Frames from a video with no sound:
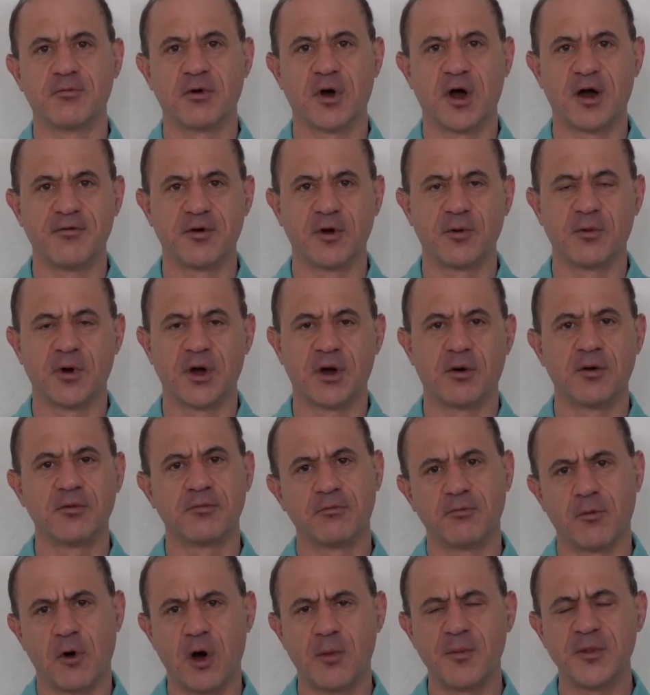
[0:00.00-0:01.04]
every,
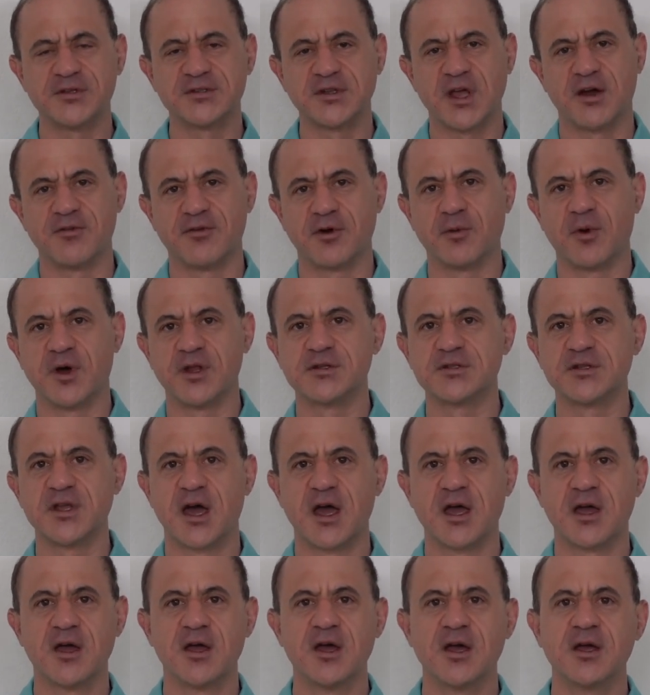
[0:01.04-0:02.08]
almost every
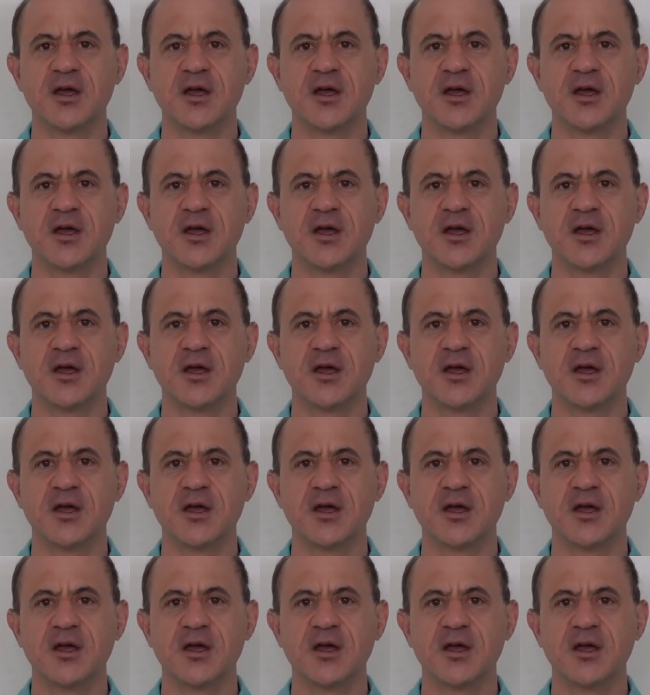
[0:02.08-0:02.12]
Wednesday.